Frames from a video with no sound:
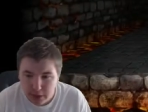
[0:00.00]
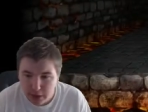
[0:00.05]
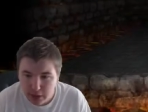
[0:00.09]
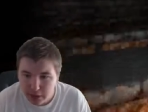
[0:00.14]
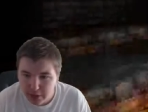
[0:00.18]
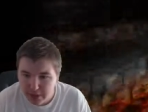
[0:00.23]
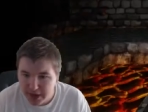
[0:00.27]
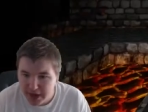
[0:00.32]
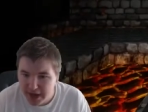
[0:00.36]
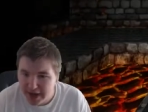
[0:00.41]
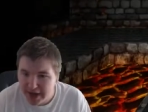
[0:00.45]

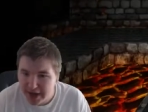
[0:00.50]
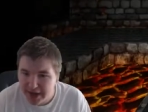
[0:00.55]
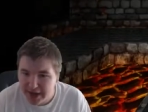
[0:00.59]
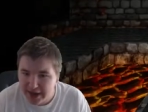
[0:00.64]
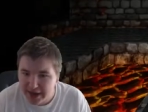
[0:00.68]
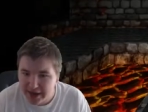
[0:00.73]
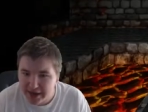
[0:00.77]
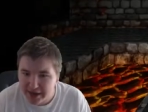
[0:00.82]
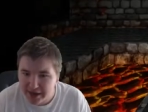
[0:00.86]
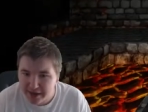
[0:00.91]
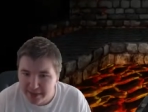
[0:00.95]
Okay, I
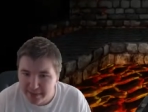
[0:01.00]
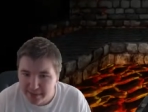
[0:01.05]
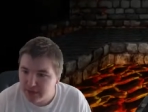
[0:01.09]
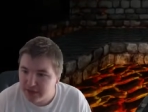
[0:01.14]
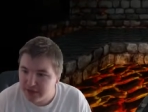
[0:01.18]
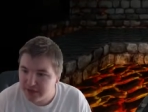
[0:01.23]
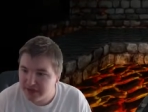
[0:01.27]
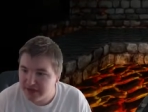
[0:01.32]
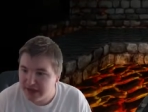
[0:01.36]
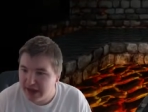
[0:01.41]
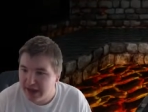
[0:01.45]
get it.
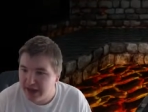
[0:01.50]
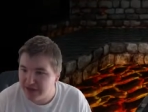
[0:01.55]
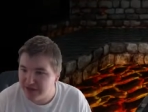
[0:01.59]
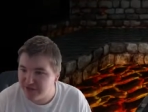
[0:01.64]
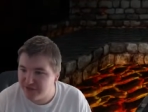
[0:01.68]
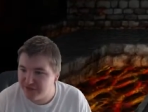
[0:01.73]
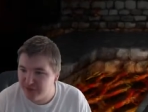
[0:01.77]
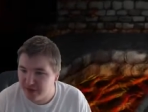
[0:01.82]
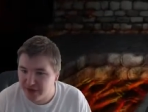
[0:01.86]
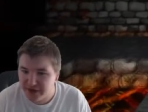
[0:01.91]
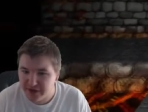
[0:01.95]
This guy's
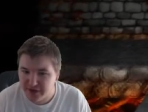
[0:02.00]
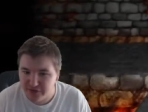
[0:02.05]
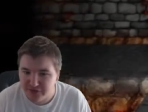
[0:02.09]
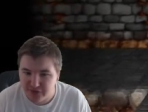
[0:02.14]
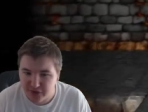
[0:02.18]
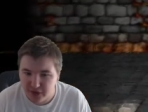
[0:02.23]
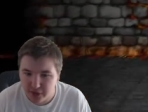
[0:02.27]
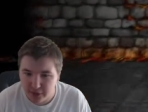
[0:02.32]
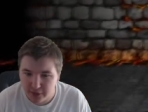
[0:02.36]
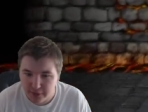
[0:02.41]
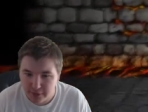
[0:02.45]
fucking
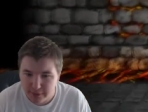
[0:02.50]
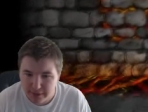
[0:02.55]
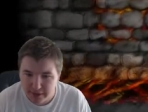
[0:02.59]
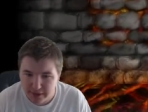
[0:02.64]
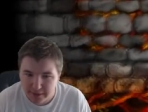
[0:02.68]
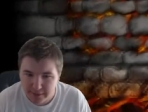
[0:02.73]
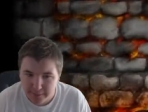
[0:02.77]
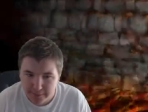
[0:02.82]
following me.